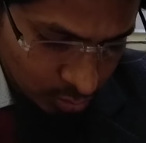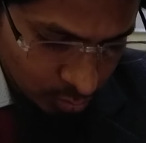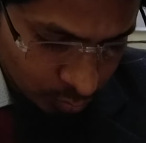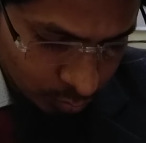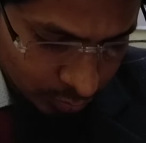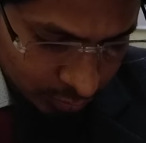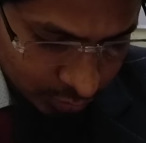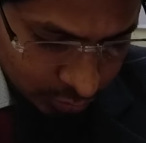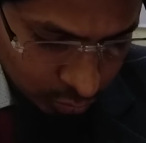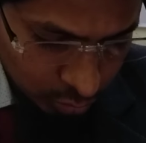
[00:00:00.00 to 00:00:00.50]

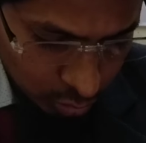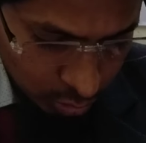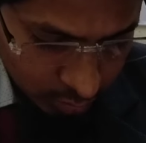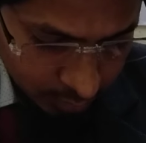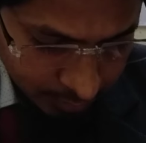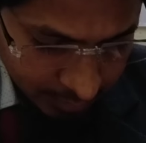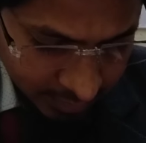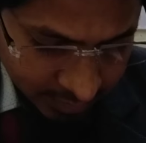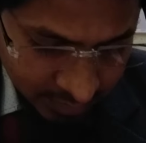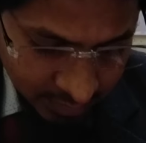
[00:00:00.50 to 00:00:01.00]
which
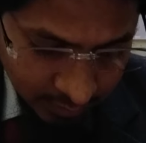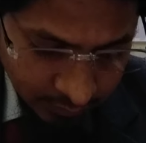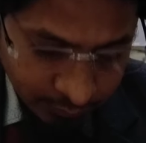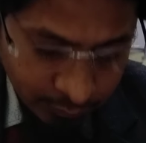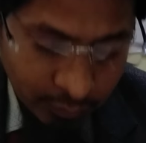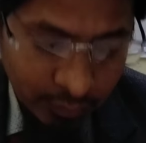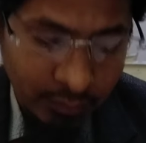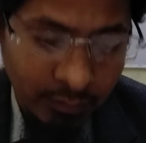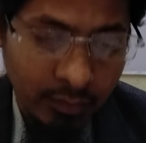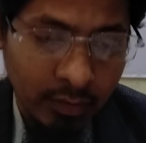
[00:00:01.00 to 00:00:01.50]
on mixing
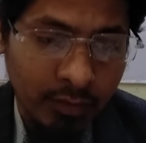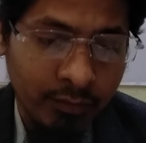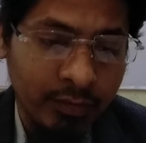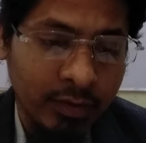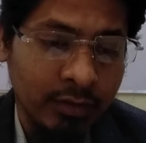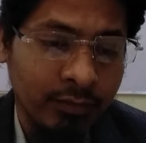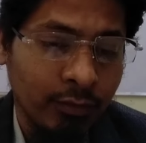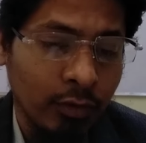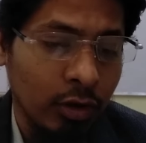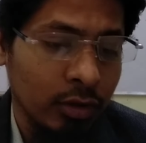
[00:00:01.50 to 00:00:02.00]

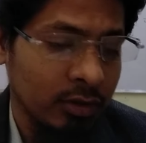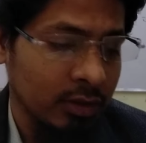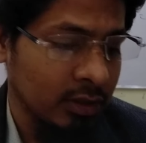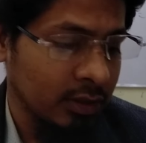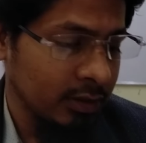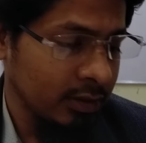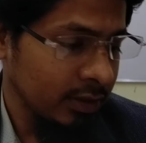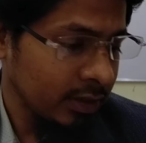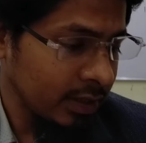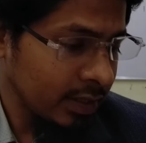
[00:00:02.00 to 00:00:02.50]
with
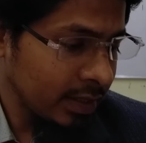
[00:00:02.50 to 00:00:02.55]
water